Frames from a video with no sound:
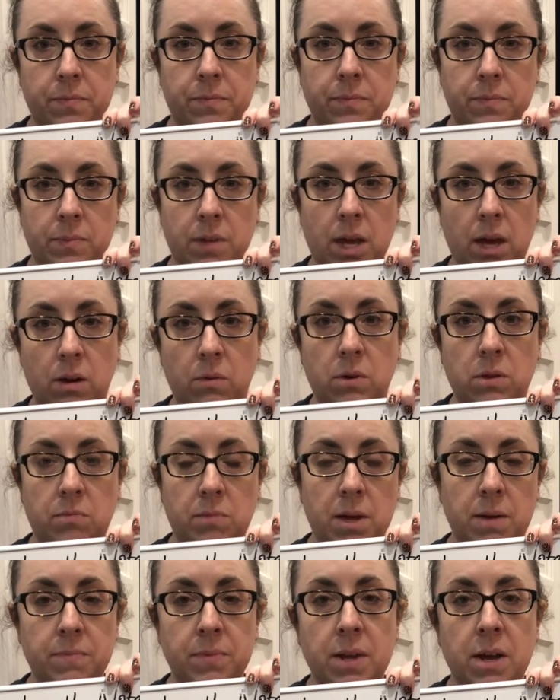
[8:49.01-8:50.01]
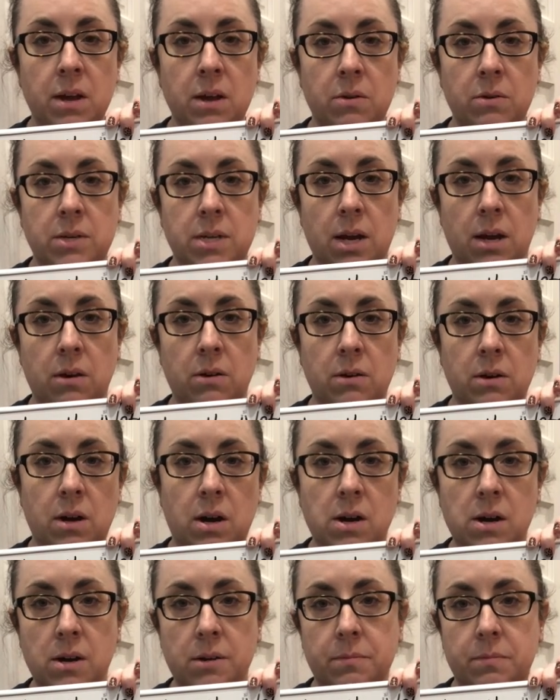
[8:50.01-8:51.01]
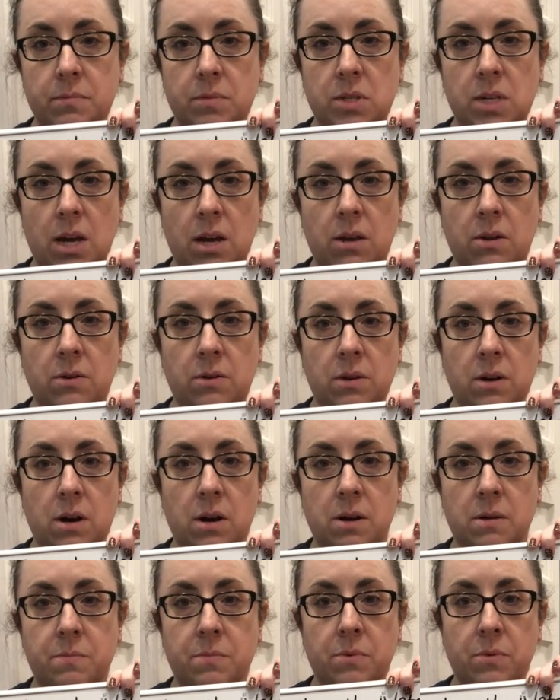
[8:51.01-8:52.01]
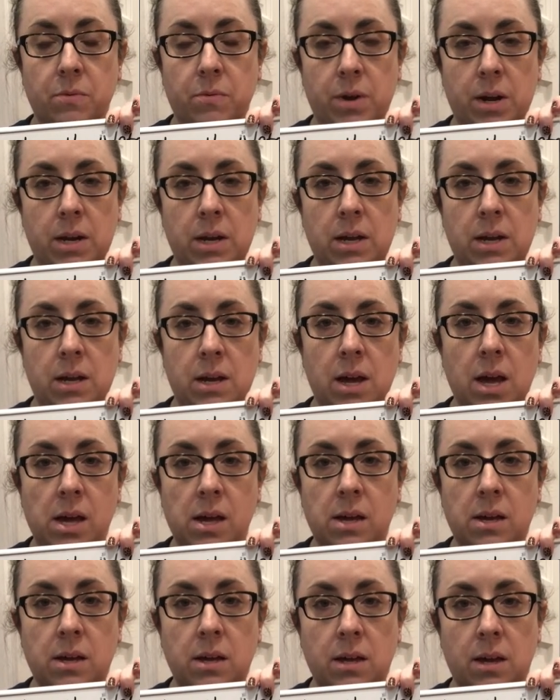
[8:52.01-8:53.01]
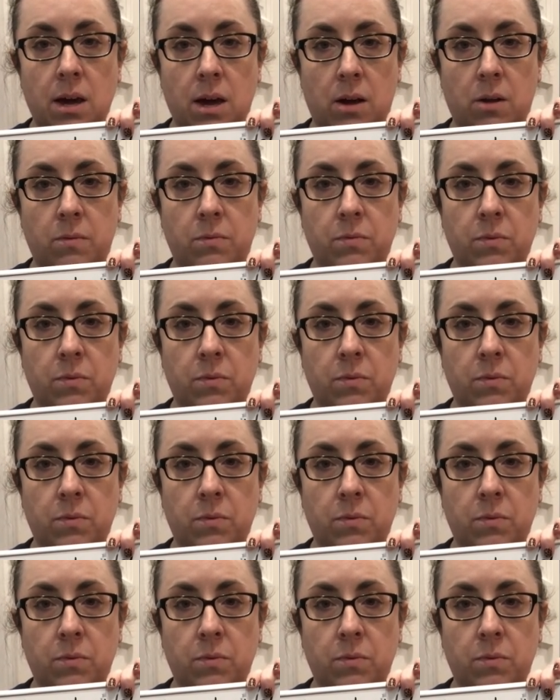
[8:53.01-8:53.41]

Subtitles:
Count it with me. Down, up, ready and count.